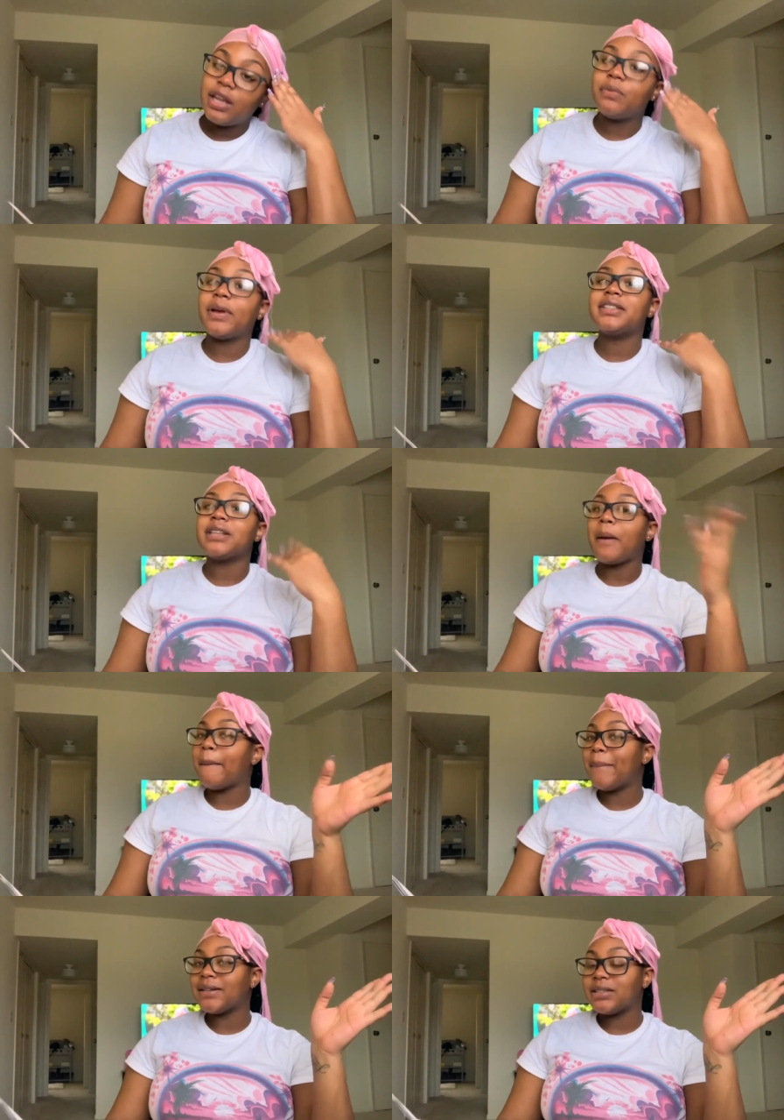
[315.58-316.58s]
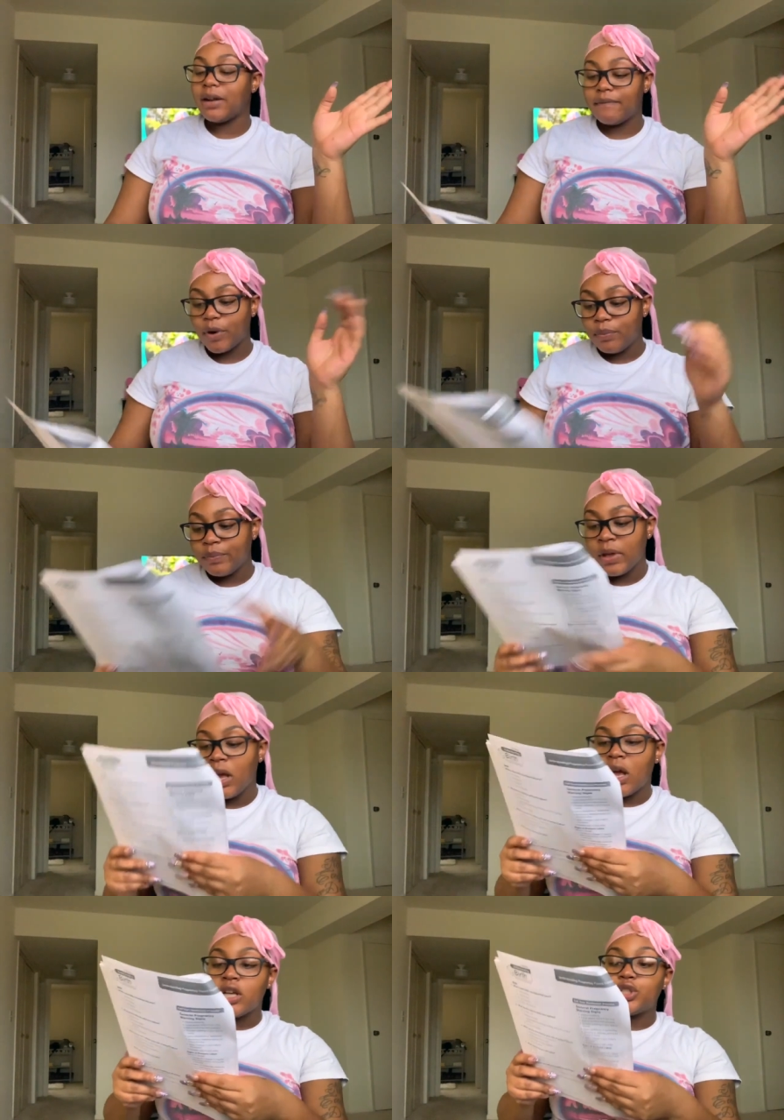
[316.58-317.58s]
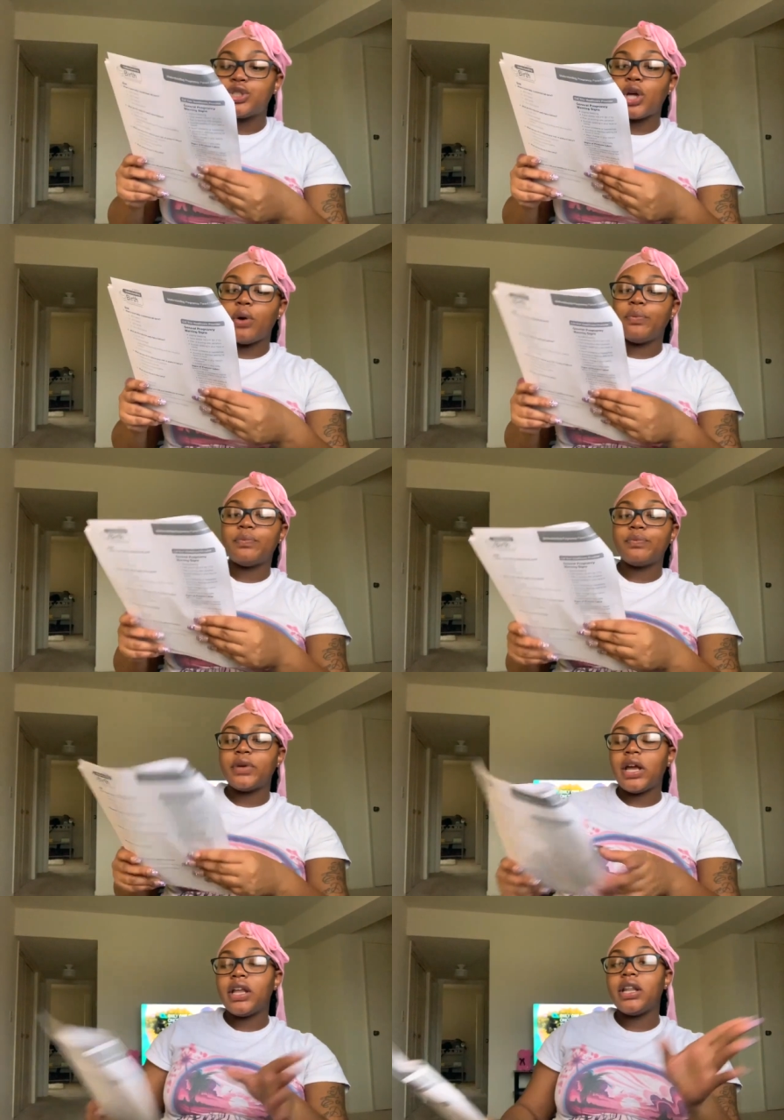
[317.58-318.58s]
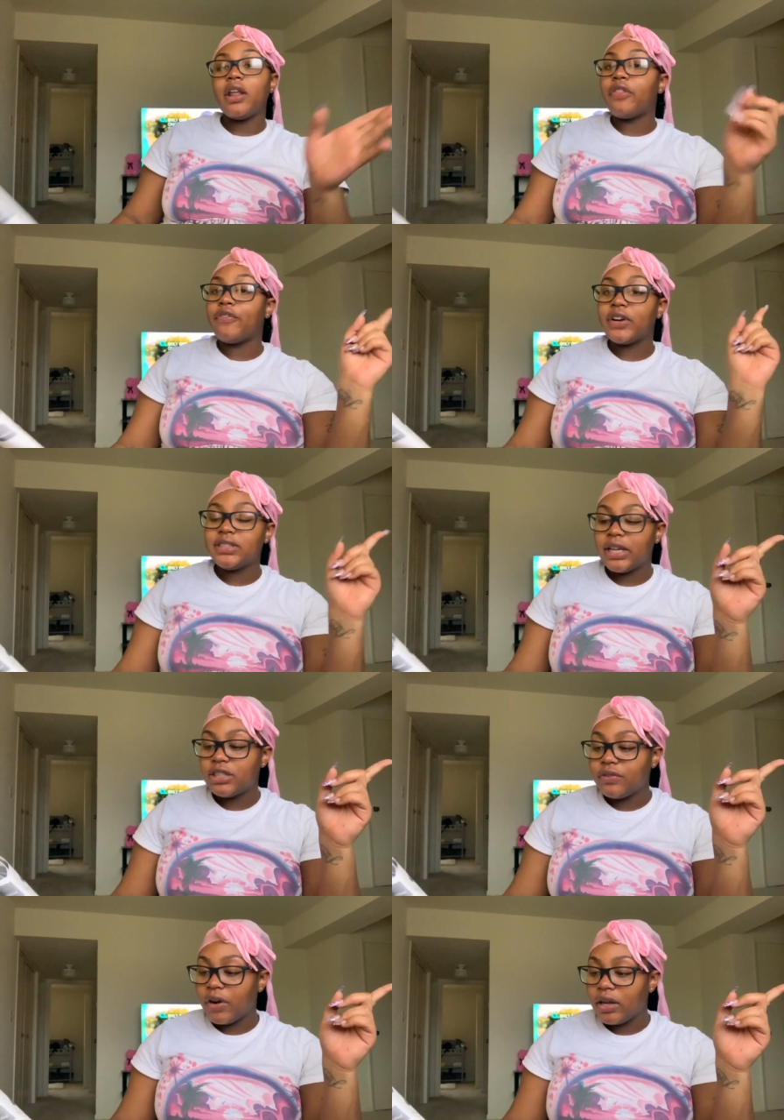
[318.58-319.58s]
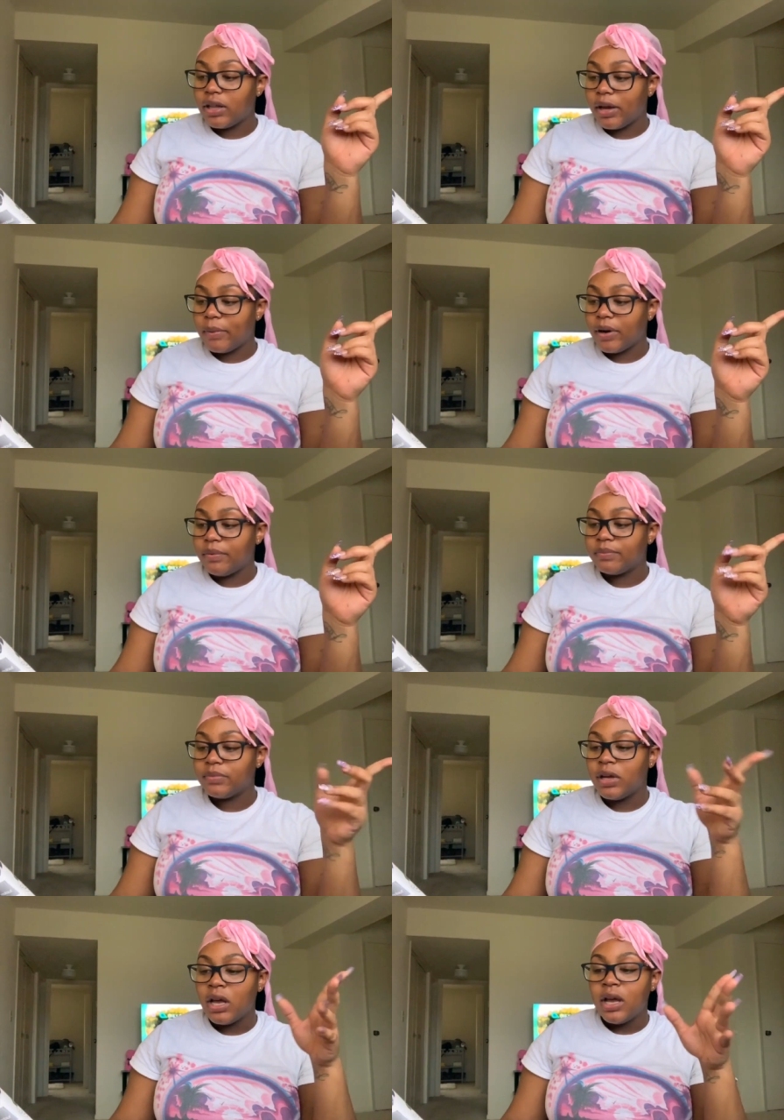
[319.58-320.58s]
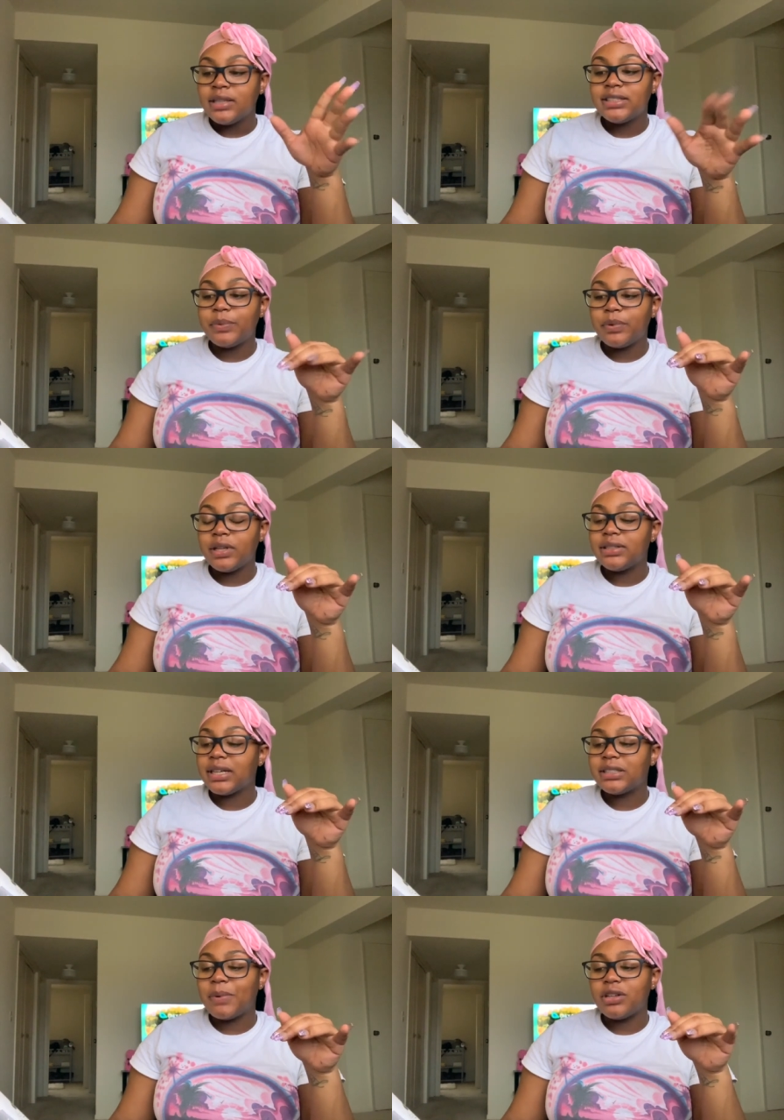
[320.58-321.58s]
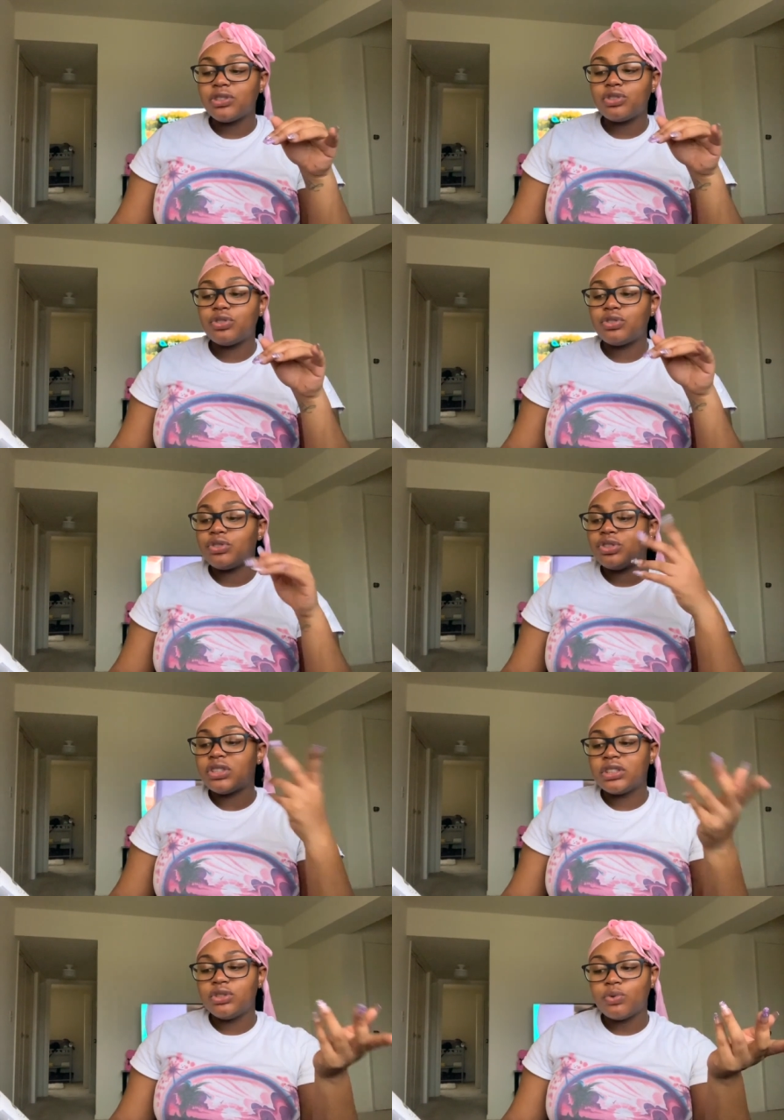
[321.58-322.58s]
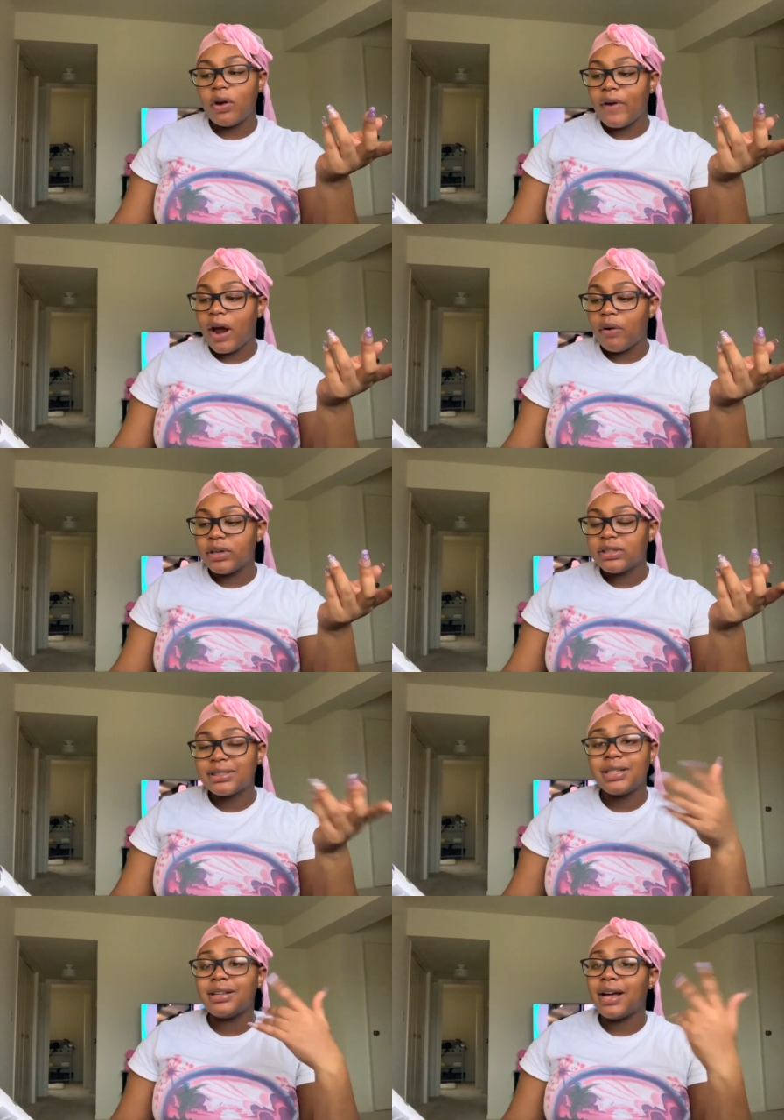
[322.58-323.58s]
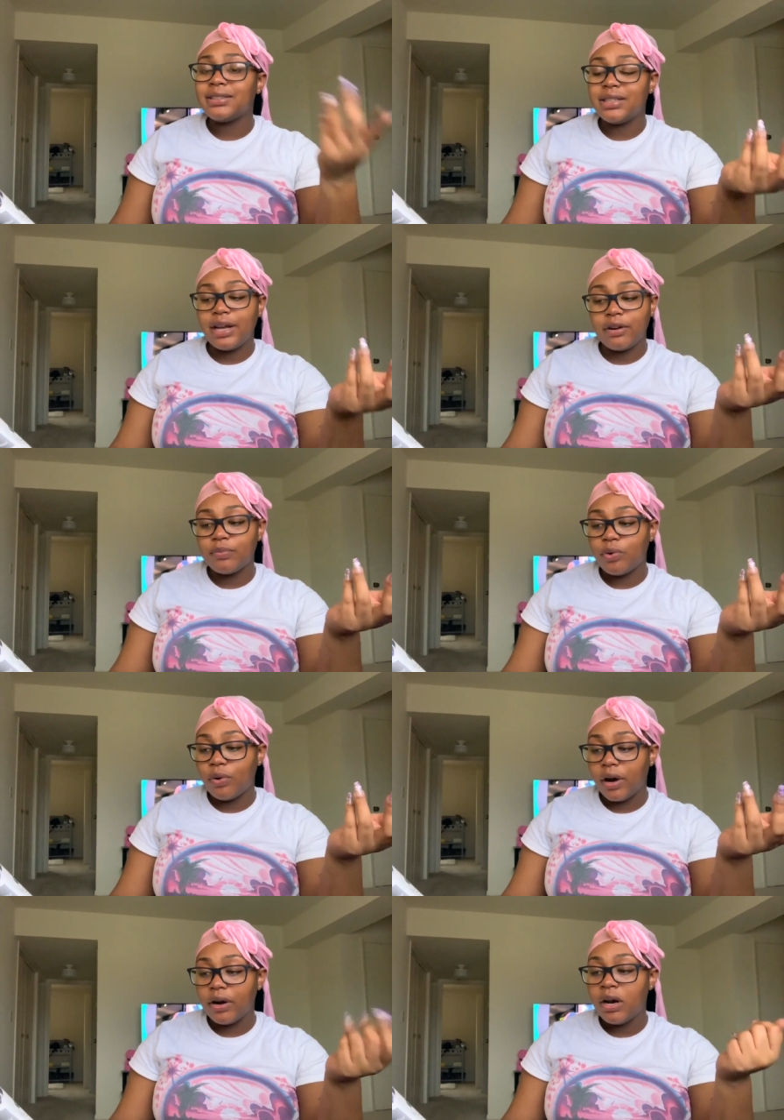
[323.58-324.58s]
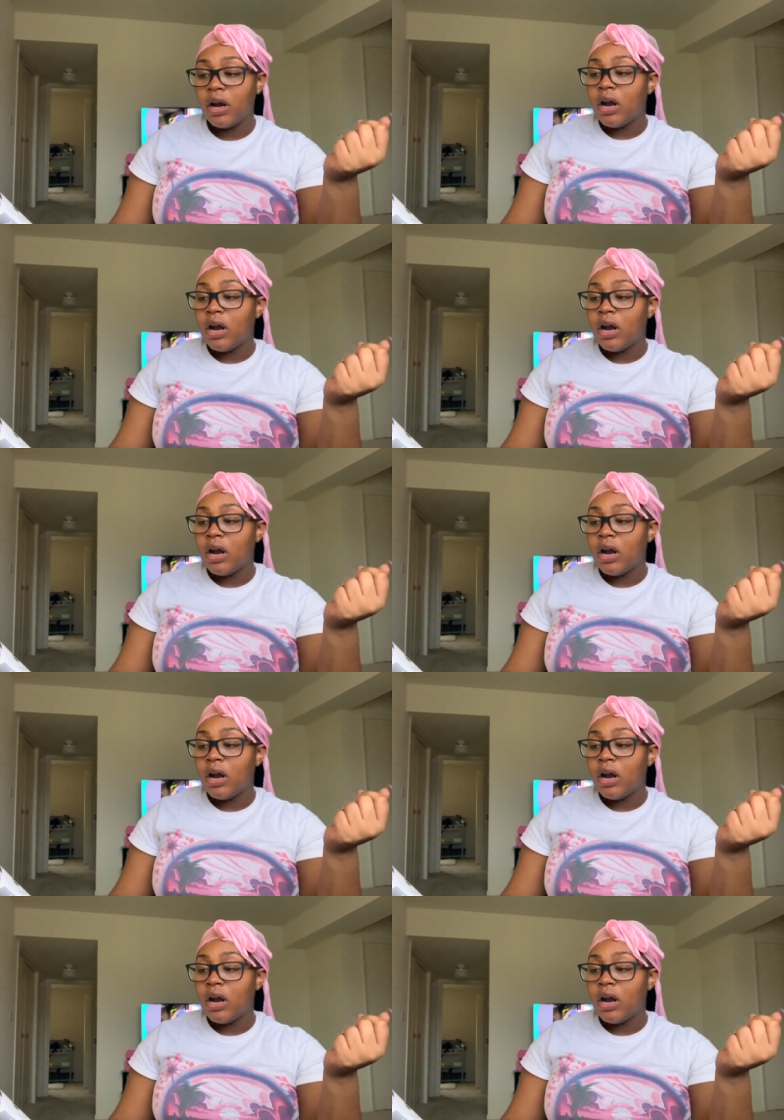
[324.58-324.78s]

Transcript: anyways, back to the info. So in the first stage of early labor, typically takes about 6 to 12 hours, could last a day or more.